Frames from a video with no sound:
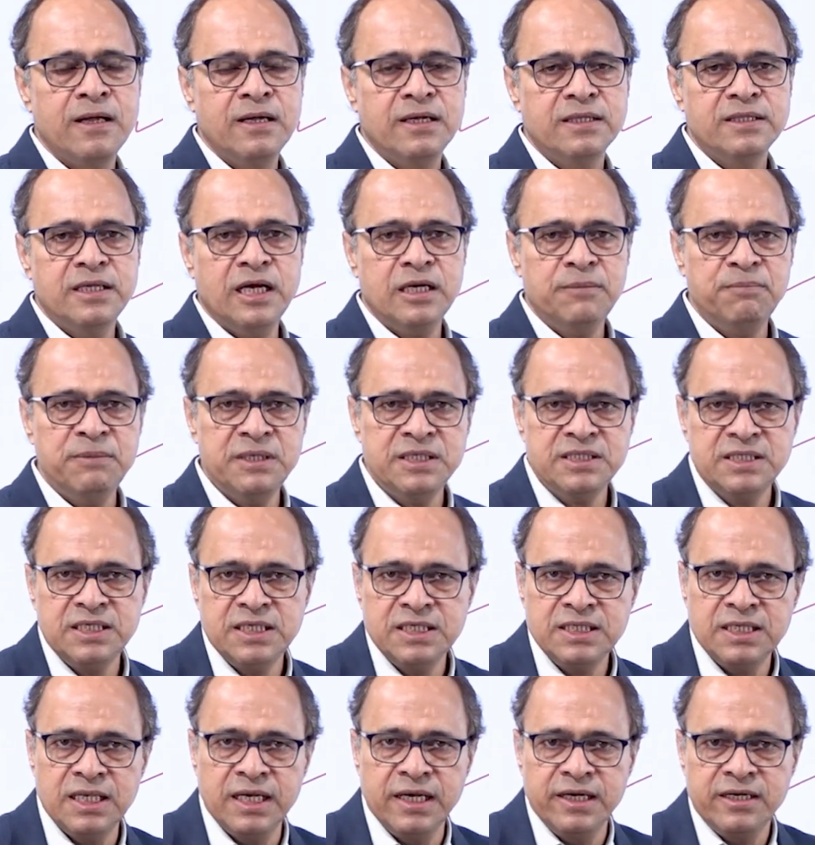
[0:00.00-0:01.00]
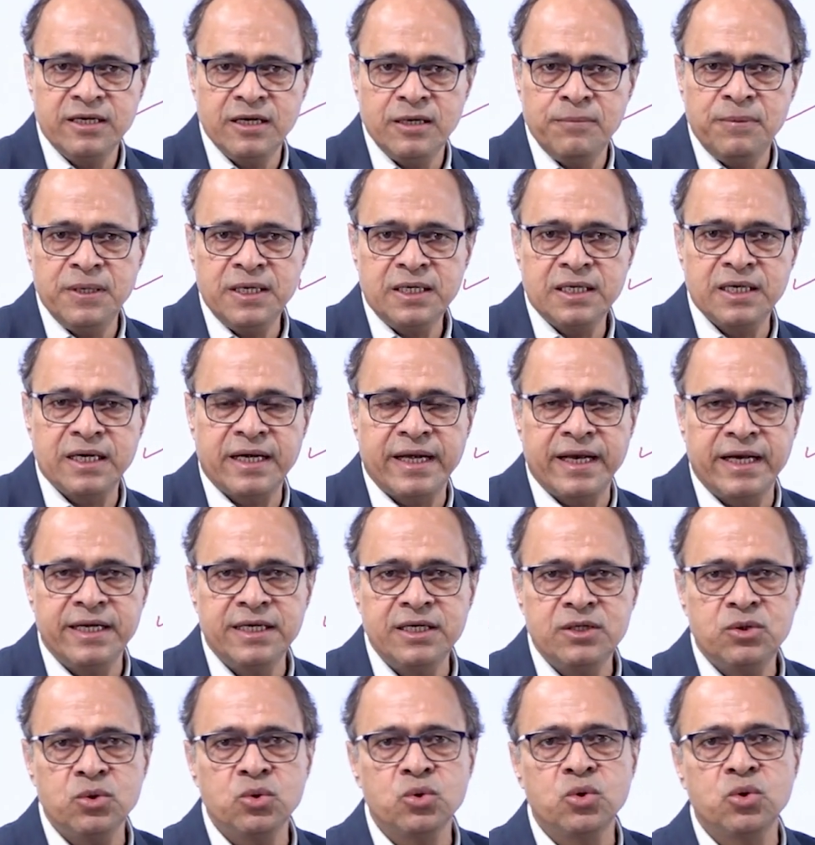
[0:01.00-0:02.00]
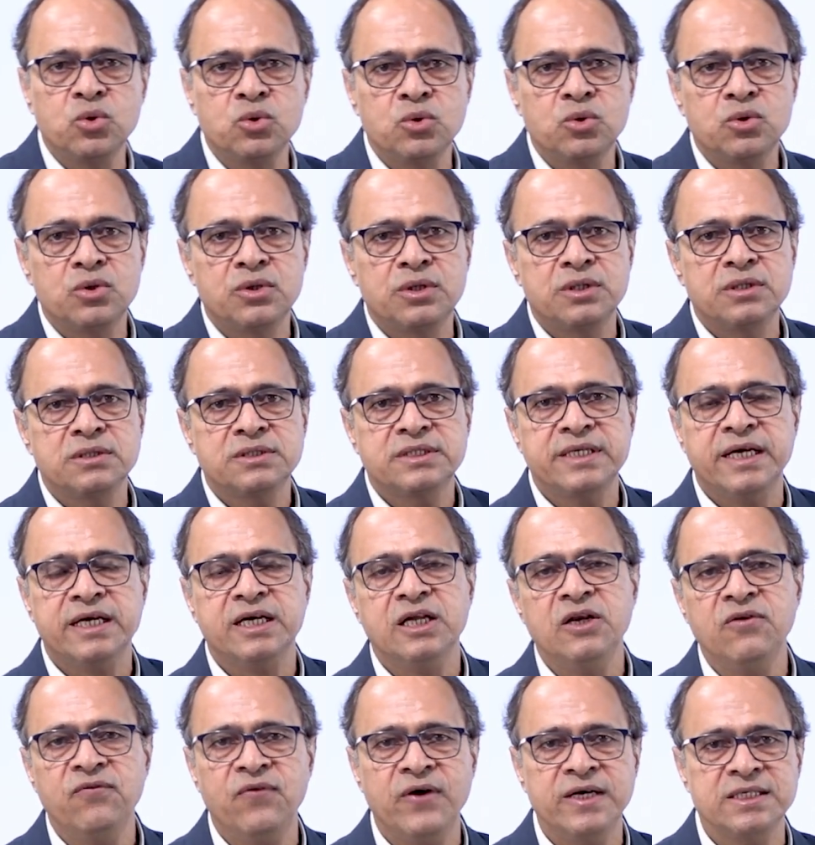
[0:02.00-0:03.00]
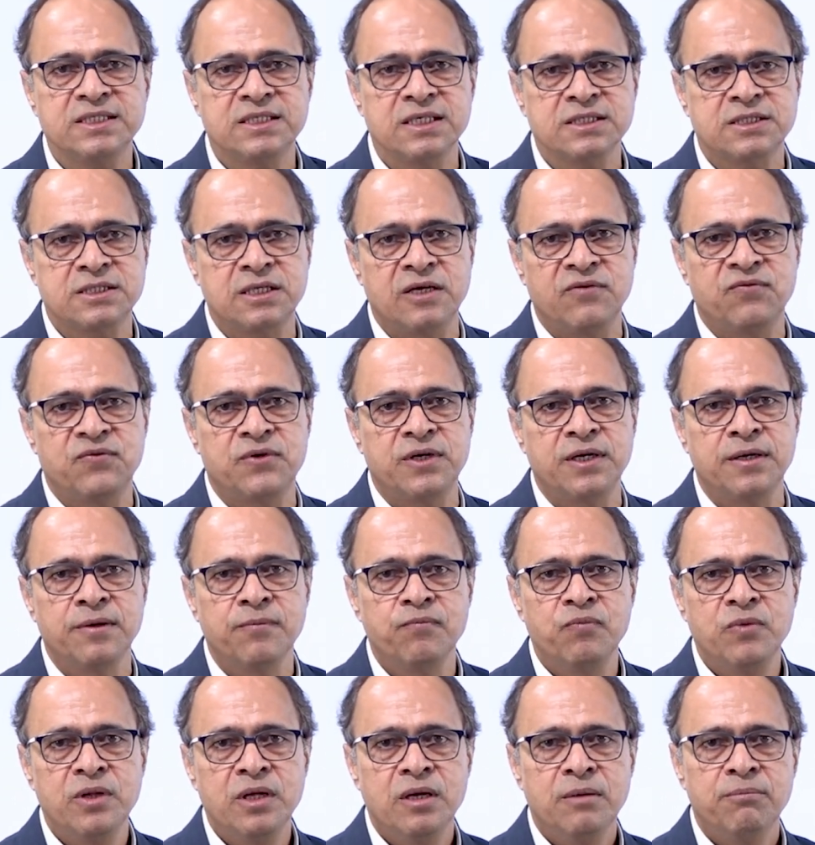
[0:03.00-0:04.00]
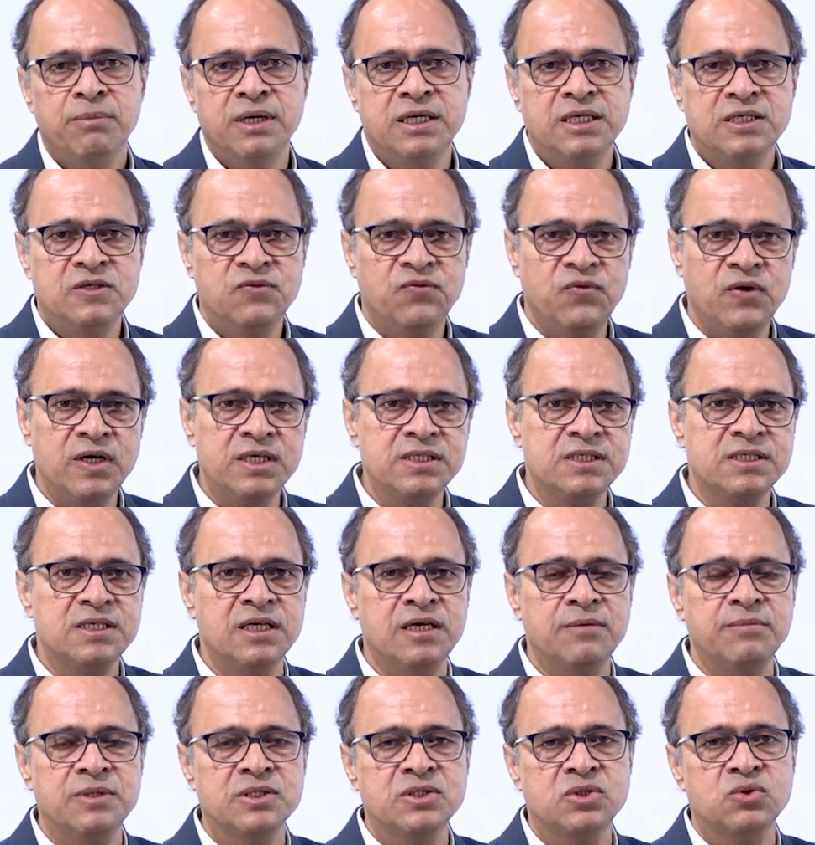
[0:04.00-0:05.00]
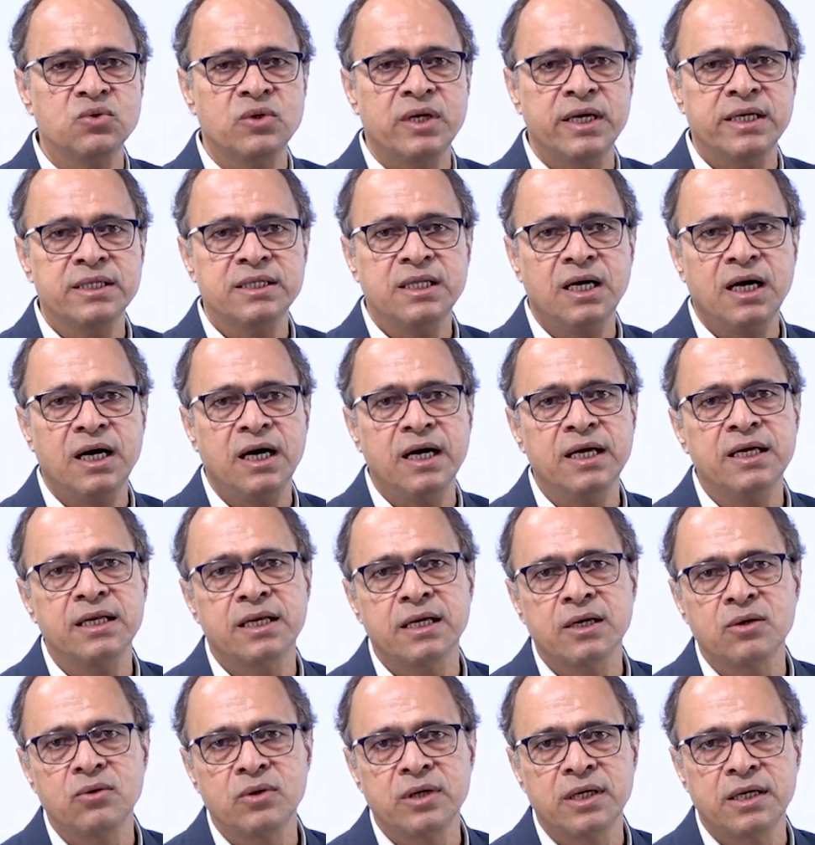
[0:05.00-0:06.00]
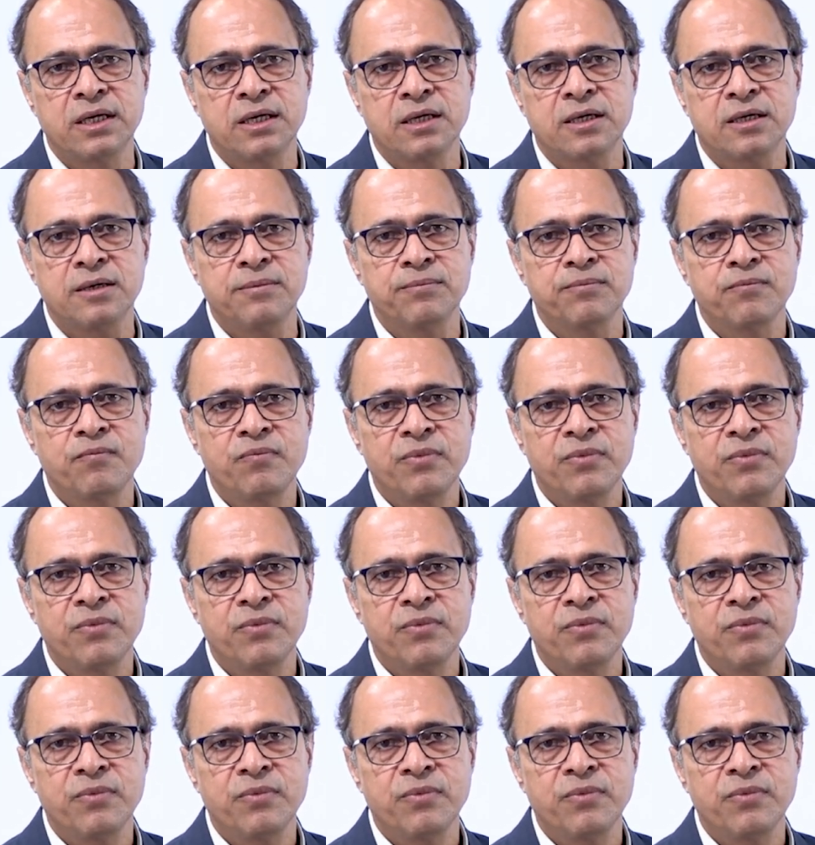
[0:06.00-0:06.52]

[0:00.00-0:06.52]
That means he is a little bit ready to sacrifice the safety, but his first aim is to get the high regular income.